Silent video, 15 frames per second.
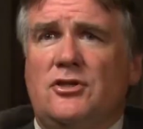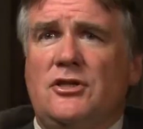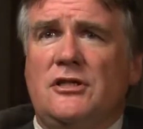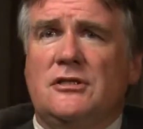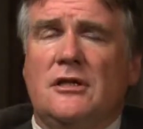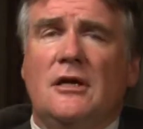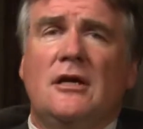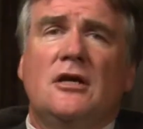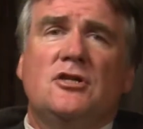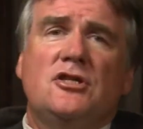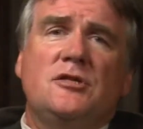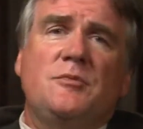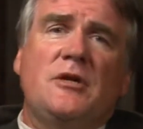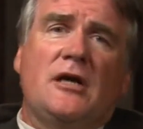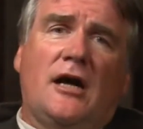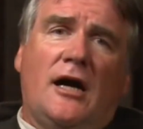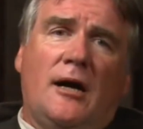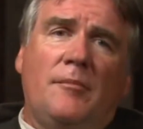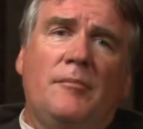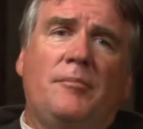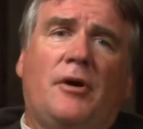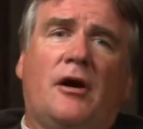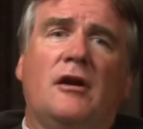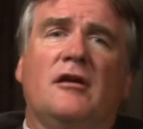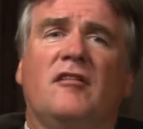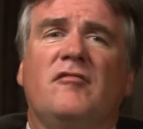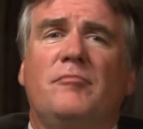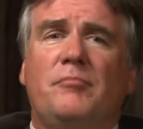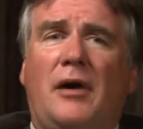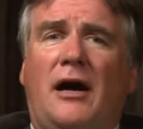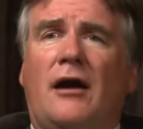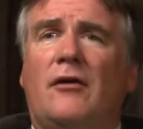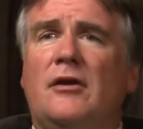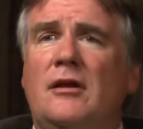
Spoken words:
she's become part of bar